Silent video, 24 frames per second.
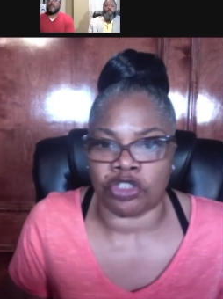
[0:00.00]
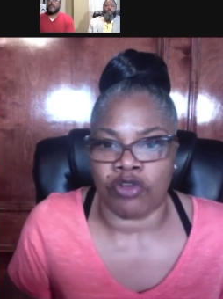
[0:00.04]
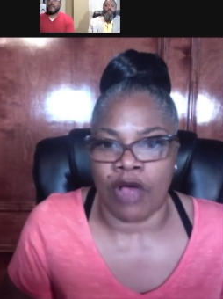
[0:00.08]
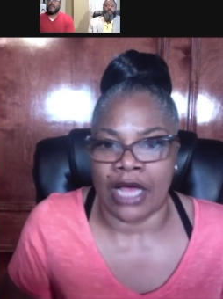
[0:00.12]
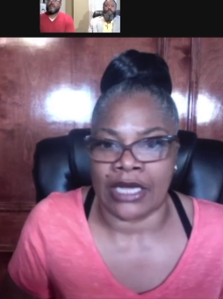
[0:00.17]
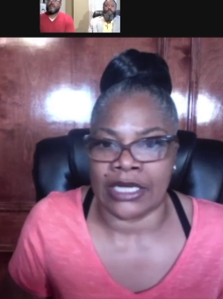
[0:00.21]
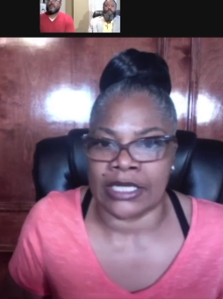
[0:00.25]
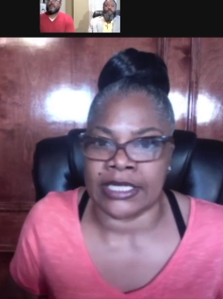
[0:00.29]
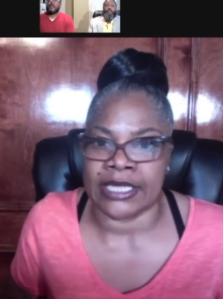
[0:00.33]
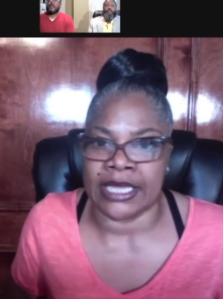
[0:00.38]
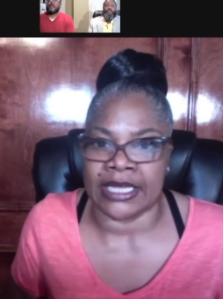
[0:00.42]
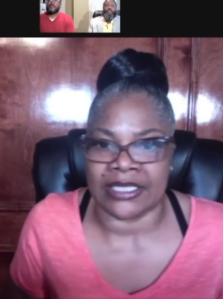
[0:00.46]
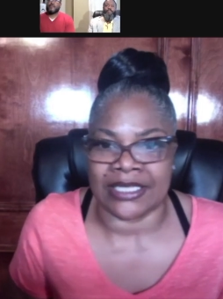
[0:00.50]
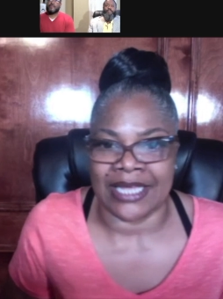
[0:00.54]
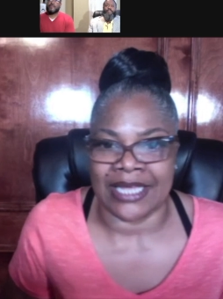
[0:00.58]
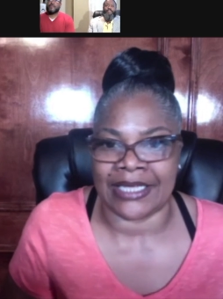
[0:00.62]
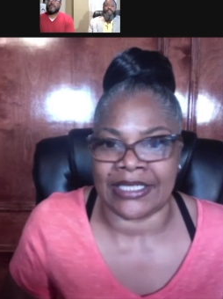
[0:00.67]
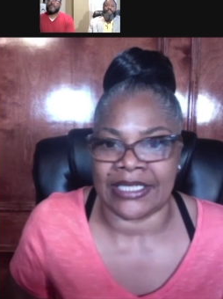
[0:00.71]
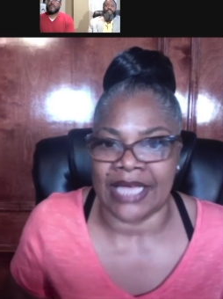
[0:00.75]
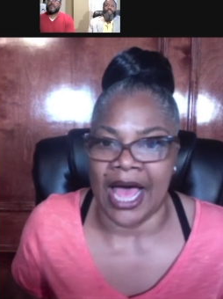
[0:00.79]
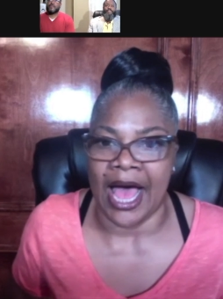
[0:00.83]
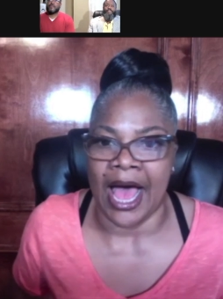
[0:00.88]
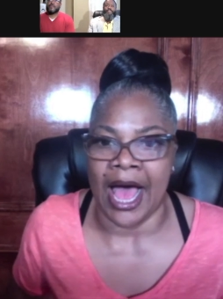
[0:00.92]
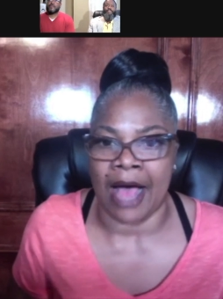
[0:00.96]
trying to get
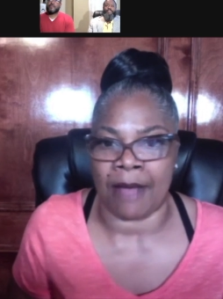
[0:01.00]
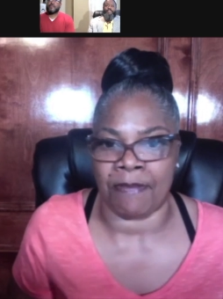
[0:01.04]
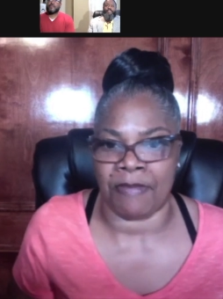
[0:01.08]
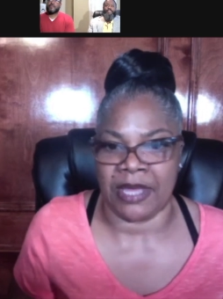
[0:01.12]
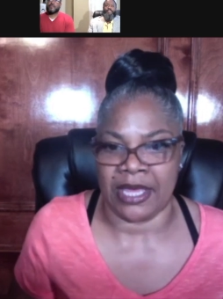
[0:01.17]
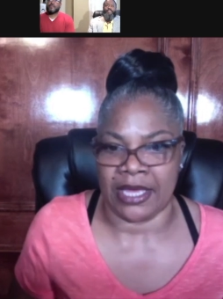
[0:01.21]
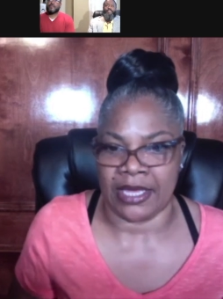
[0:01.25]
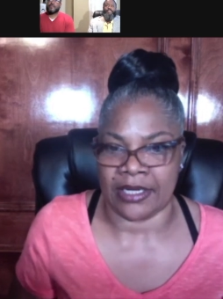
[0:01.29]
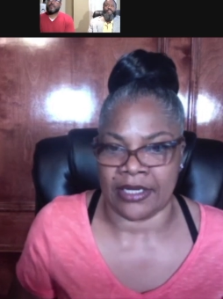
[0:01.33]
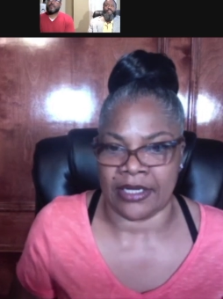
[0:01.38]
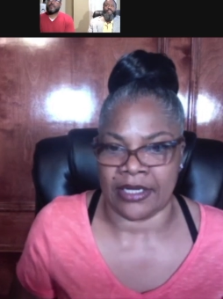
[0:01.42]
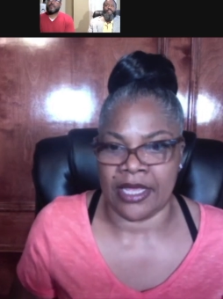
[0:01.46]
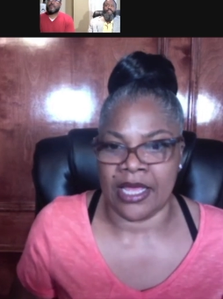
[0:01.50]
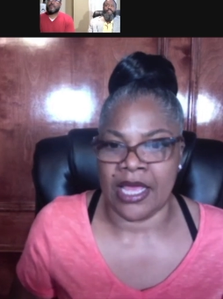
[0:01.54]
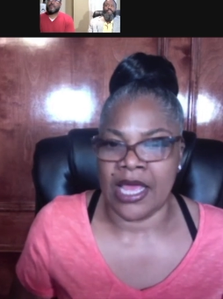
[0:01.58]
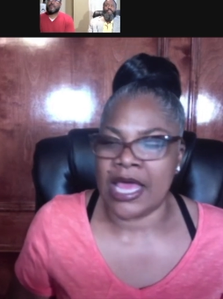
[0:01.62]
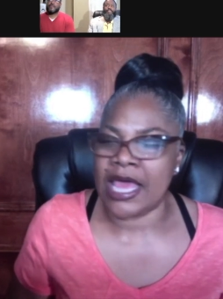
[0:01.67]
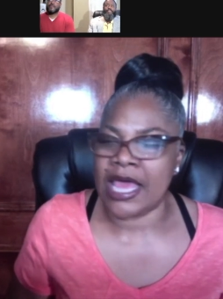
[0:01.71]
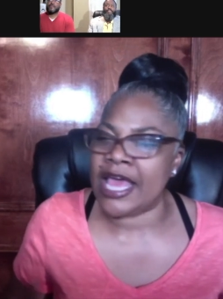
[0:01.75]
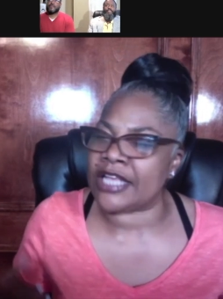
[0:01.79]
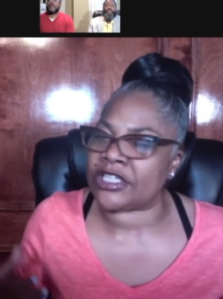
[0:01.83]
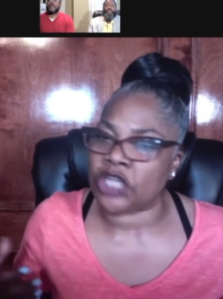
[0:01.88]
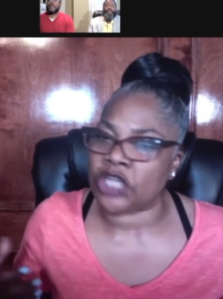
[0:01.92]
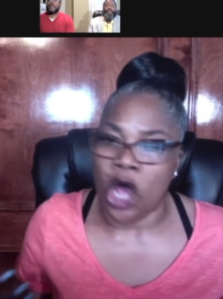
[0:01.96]
their time in.
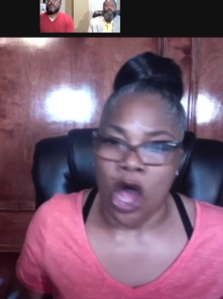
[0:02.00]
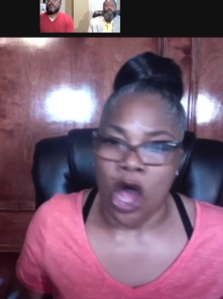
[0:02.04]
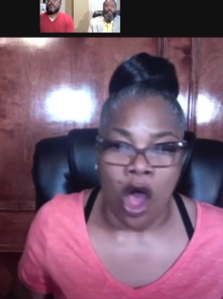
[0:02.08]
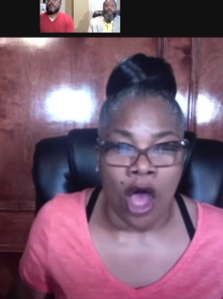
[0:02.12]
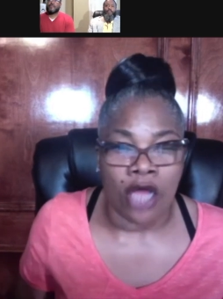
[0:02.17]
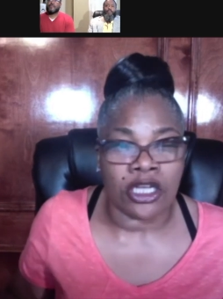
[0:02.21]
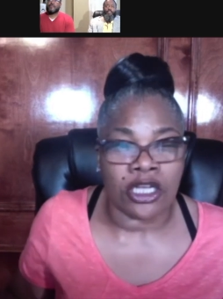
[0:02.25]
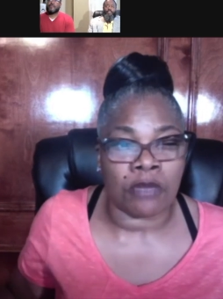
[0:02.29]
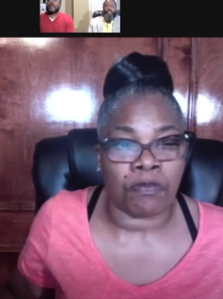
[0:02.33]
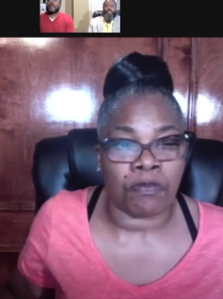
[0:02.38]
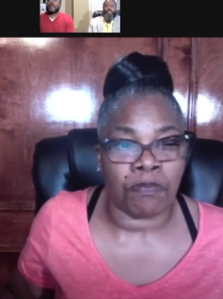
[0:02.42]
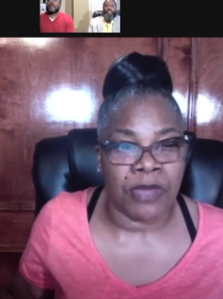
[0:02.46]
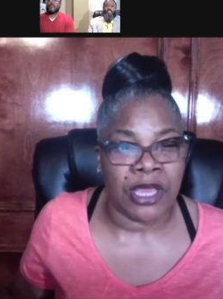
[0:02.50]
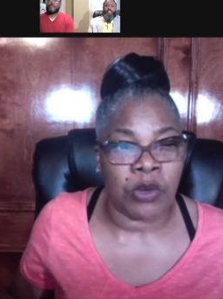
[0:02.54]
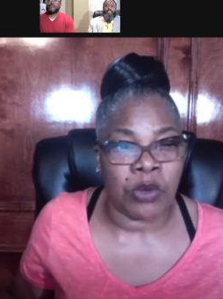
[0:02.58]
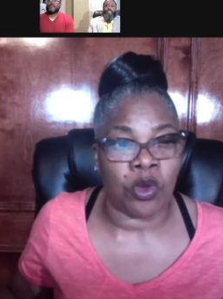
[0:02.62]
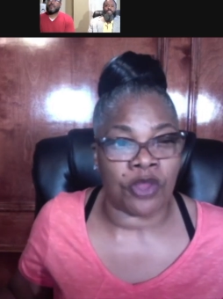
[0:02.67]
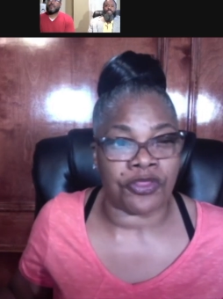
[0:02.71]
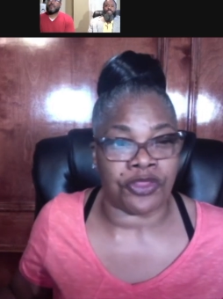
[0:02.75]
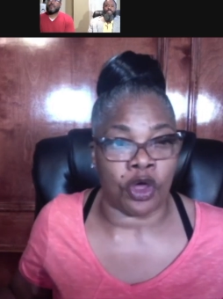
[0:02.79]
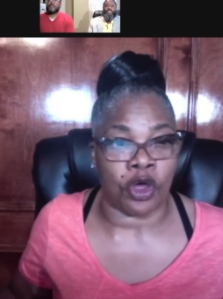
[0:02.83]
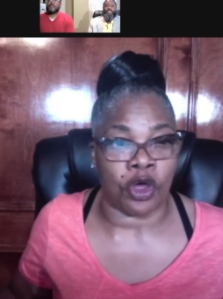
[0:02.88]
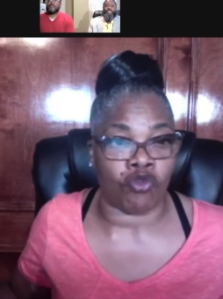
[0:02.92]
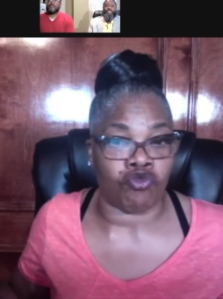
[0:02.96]
It's hard to be
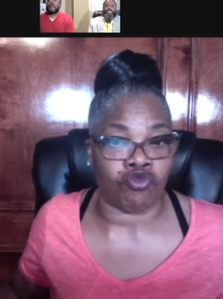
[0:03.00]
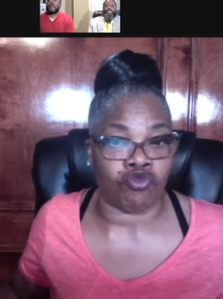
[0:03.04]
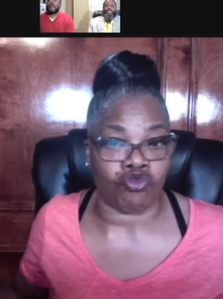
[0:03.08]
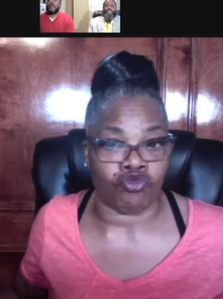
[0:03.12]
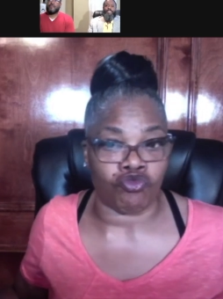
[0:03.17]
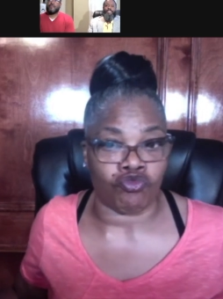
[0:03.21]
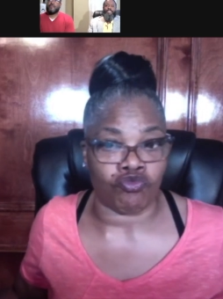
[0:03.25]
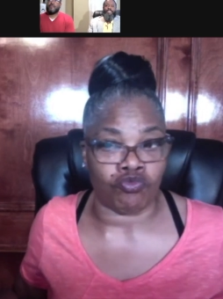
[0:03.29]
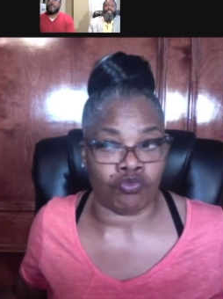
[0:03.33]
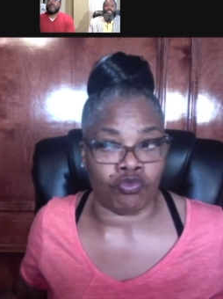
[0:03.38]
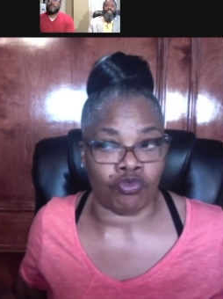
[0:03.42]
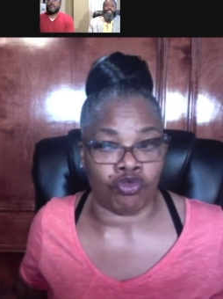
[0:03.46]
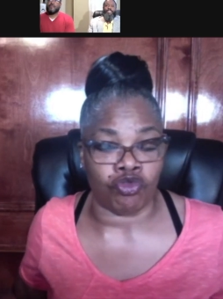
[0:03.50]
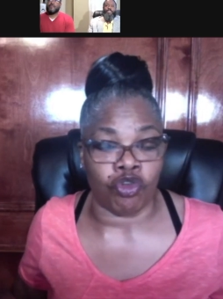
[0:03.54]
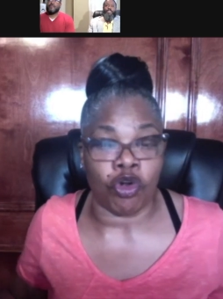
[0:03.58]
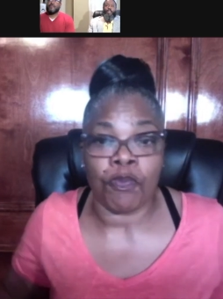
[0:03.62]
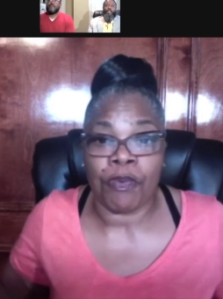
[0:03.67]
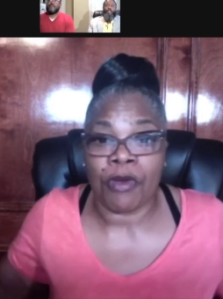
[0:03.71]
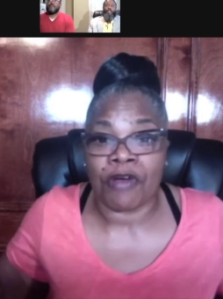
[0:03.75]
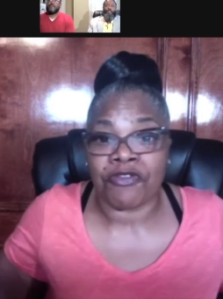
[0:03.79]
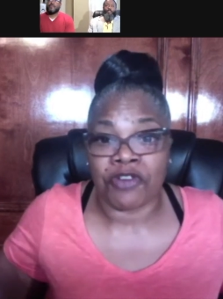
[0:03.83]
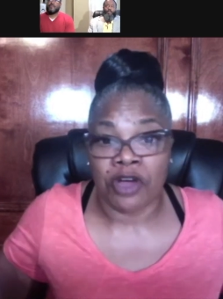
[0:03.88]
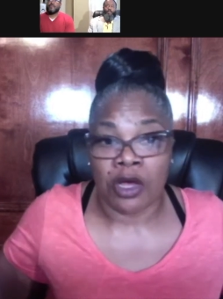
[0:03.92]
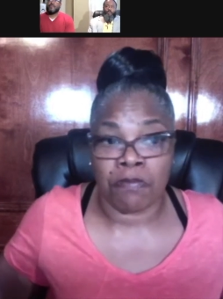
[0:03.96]
with a
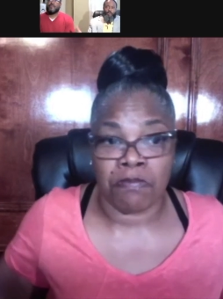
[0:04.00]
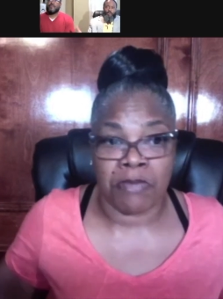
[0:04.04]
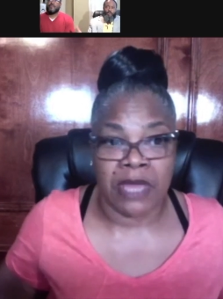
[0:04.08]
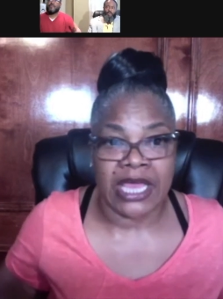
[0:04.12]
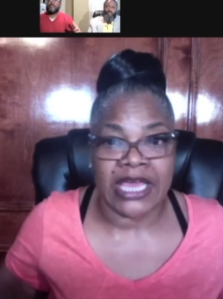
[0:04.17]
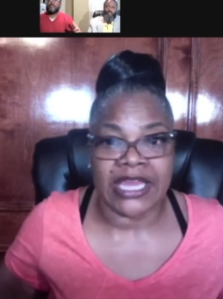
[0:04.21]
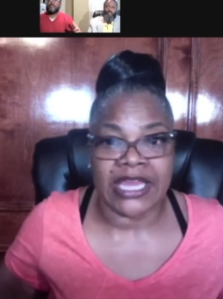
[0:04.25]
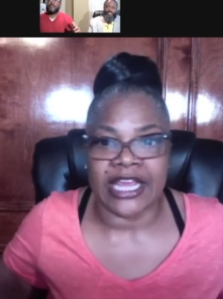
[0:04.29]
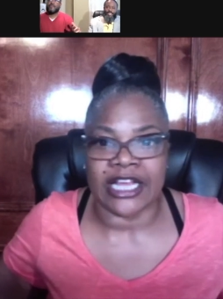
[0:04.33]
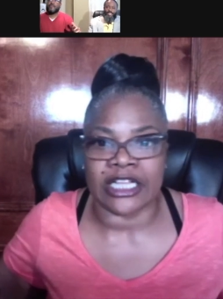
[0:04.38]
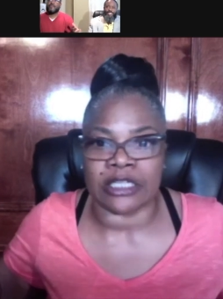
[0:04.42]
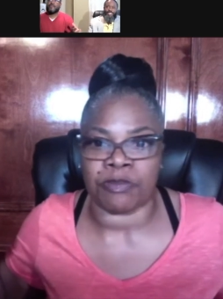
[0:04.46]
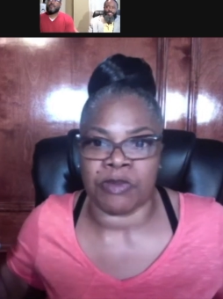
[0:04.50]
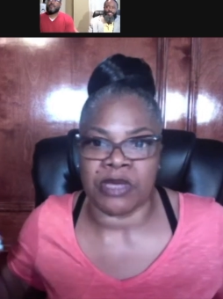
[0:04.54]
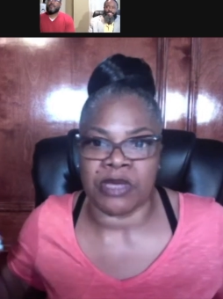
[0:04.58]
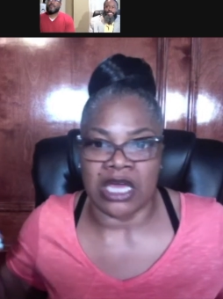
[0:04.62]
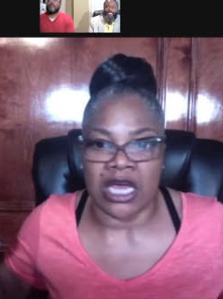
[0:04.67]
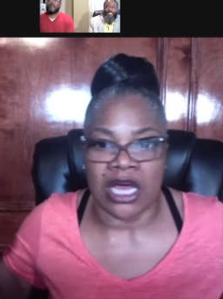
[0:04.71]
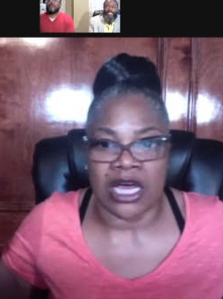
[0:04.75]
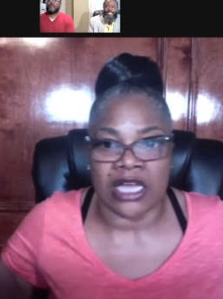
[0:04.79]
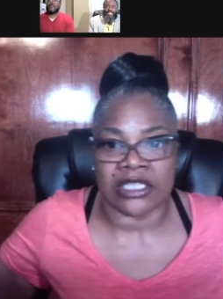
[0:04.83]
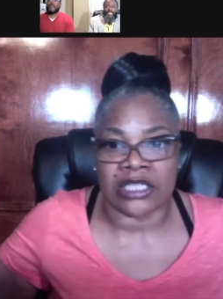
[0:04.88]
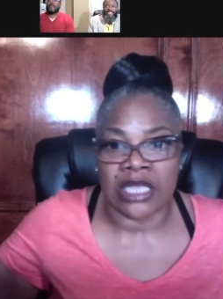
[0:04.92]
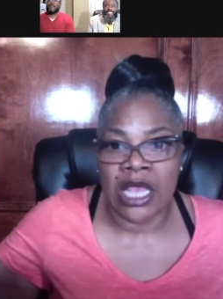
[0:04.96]
group of comedians
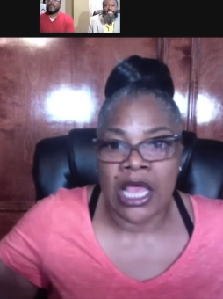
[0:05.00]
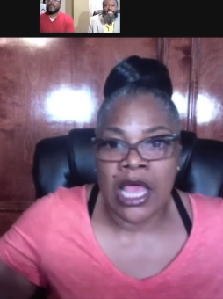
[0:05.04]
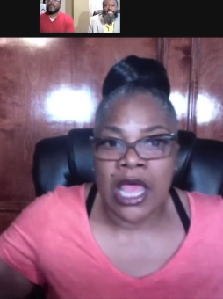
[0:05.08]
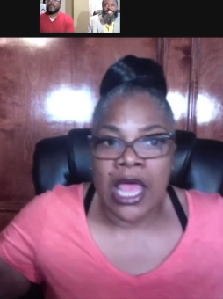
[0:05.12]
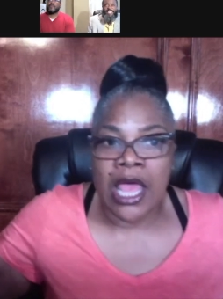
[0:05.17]
because